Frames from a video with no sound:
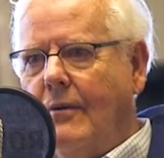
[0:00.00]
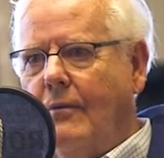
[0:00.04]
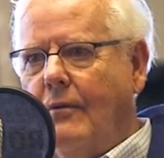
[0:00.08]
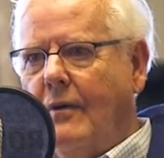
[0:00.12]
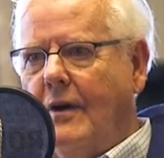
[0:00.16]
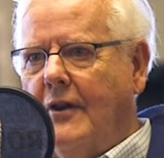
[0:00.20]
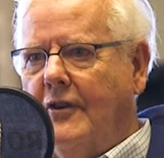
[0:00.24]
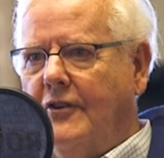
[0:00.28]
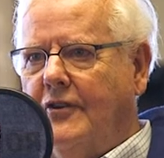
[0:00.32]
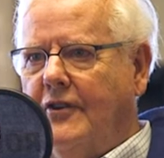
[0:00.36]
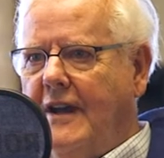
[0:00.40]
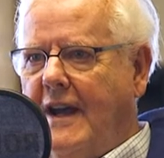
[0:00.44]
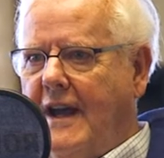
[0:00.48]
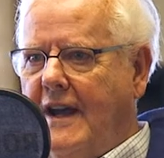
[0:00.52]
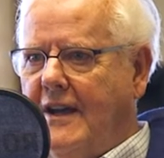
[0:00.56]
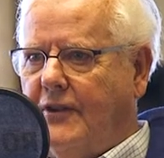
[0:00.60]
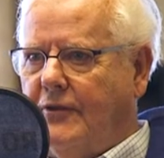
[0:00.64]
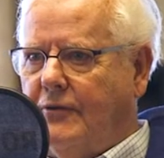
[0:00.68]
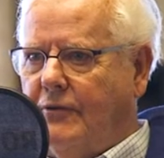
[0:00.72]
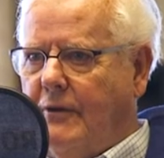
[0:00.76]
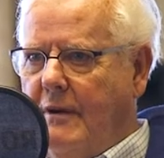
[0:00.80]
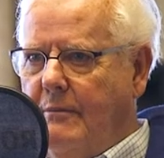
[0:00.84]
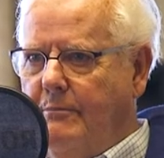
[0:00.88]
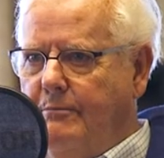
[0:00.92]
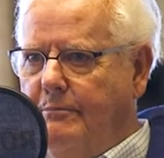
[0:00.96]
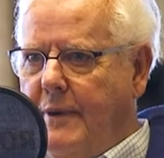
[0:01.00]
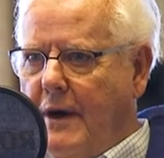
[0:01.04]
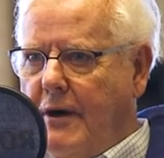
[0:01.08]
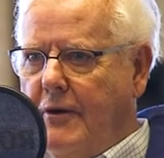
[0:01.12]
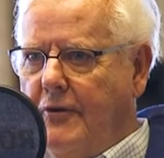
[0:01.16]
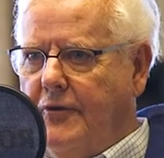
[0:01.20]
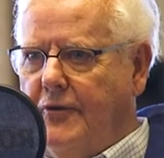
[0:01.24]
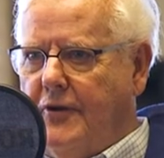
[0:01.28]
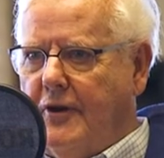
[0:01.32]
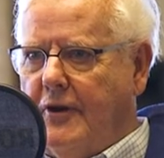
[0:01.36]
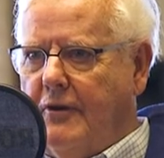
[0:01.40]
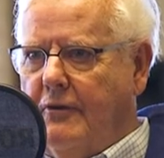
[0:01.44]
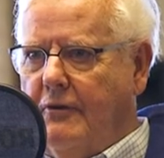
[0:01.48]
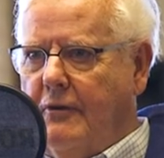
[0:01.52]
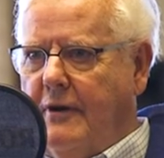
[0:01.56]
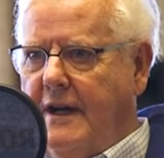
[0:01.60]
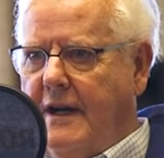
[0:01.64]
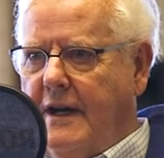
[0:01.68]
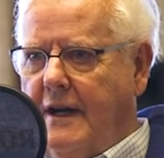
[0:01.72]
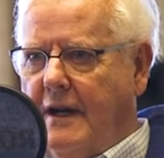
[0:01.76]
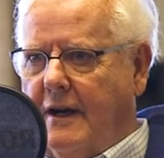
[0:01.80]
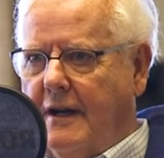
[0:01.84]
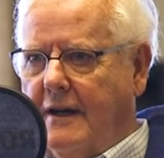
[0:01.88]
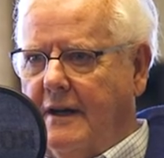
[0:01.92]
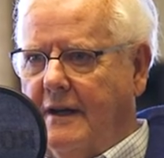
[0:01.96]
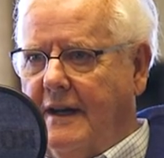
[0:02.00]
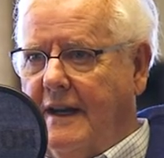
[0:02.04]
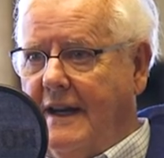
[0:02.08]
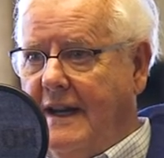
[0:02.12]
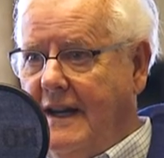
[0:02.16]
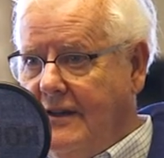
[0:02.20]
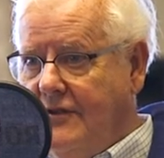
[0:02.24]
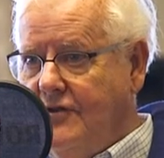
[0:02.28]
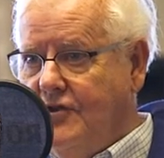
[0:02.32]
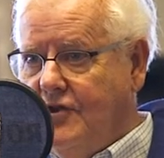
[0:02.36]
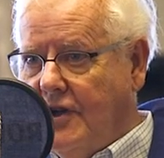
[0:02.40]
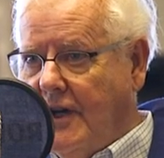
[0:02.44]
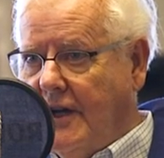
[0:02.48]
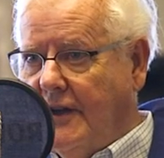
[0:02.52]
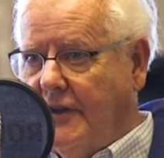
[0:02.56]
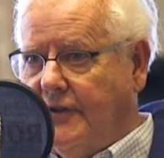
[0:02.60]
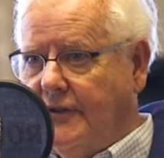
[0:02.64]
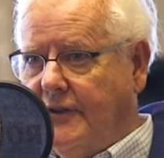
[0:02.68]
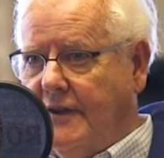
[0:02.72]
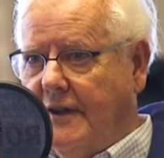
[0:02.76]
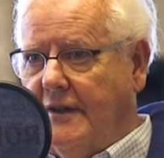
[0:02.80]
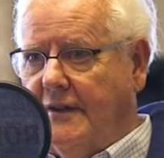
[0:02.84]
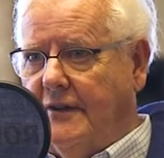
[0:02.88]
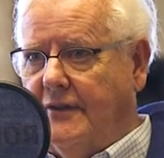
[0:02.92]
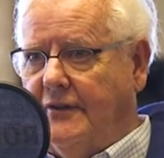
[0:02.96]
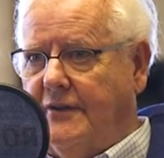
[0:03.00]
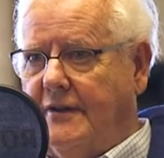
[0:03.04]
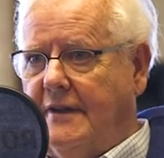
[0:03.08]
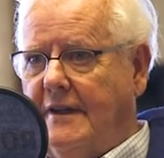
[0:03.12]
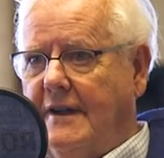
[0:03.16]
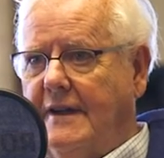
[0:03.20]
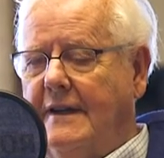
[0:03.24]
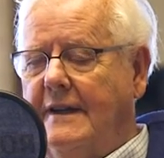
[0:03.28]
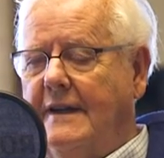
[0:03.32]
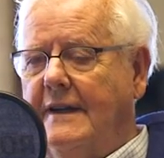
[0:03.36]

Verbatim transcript: Whereas, yes, we both agree on injustice.